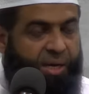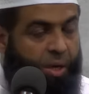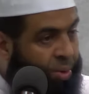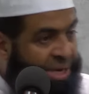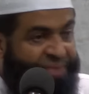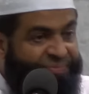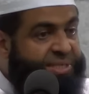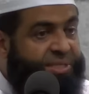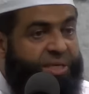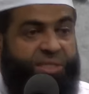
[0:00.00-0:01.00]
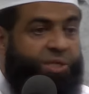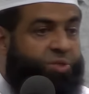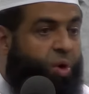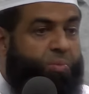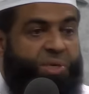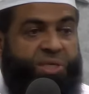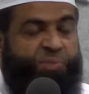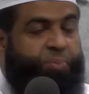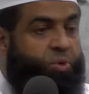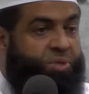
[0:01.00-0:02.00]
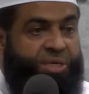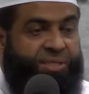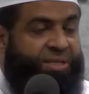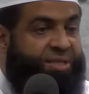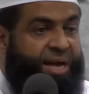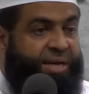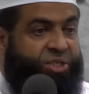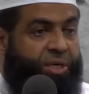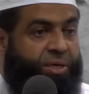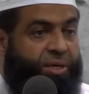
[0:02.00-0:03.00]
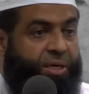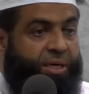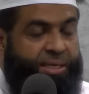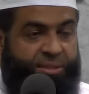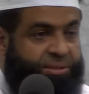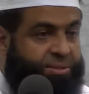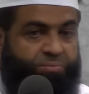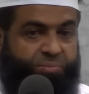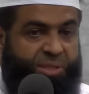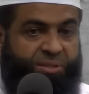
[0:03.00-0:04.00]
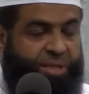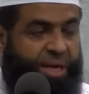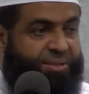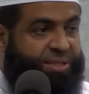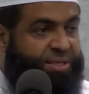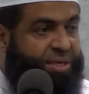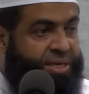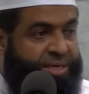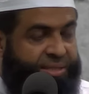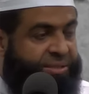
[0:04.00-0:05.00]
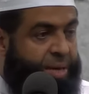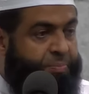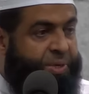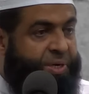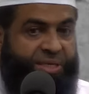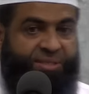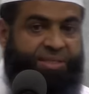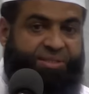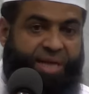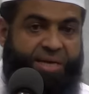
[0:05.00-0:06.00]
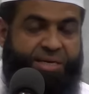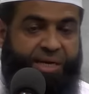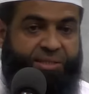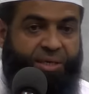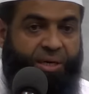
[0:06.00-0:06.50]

Whatever is here is adornment, is beauty, is attraction, is transitory, is temporary, is aesthetics.